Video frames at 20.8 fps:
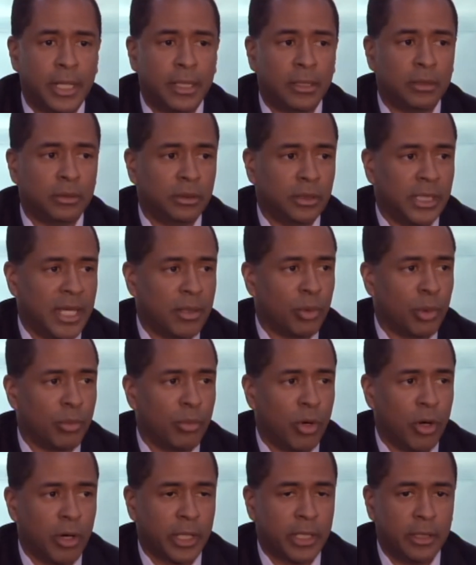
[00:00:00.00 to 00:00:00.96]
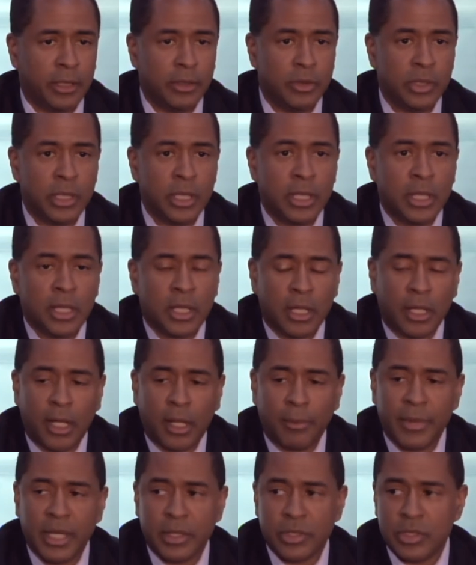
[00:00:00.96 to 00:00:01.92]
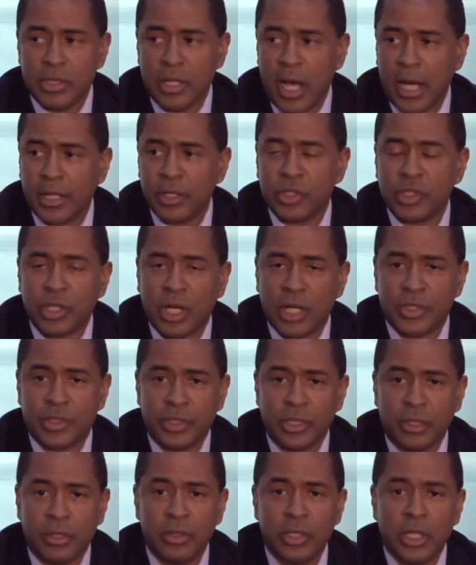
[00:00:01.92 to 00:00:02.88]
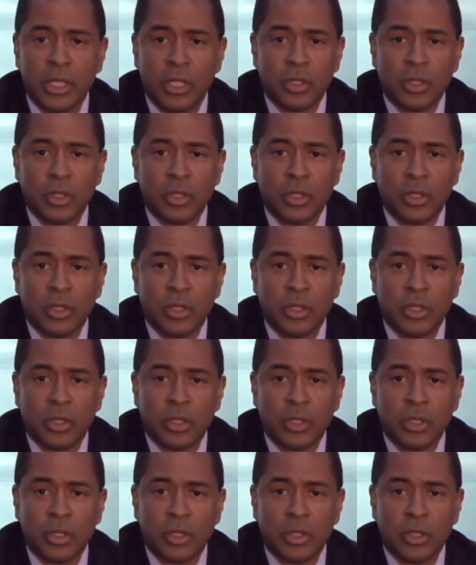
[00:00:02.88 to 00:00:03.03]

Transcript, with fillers: labor market has not adjusted